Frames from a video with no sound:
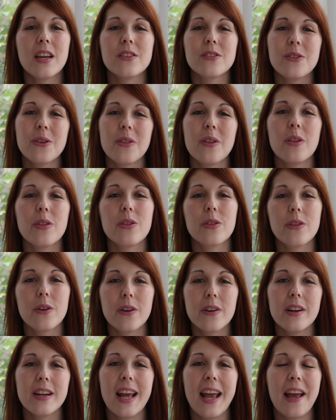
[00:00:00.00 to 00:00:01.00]
So the
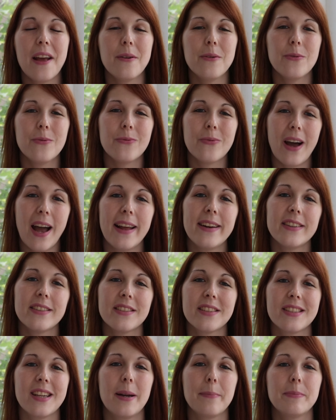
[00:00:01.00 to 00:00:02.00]
third and
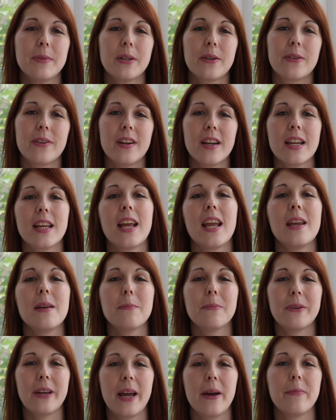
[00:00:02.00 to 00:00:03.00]
final step to creating
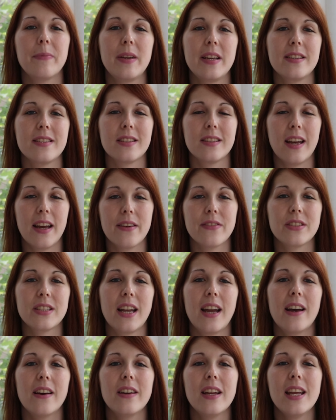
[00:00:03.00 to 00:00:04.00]
a plant-based
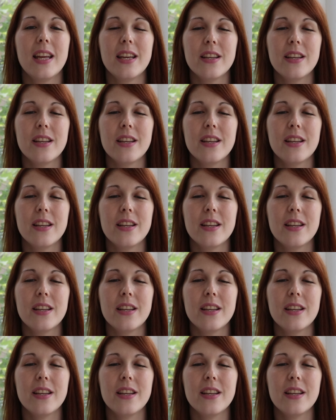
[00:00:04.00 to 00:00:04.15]
lifestyle